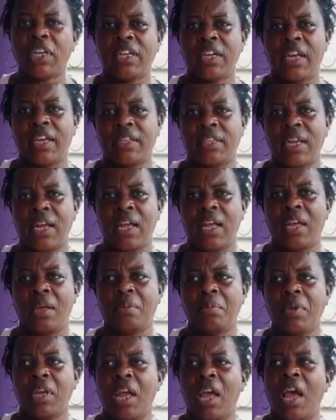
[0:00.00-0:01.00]
night
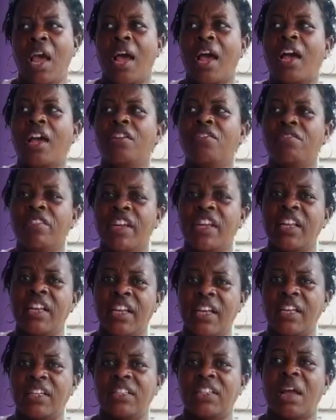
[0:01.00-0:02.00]
time, I
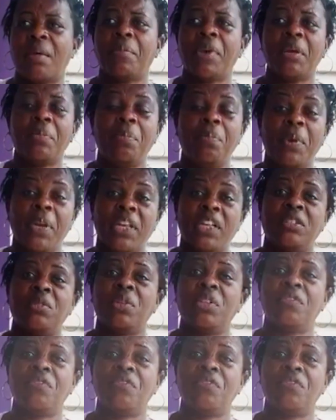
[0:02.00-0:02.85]
realized that my place was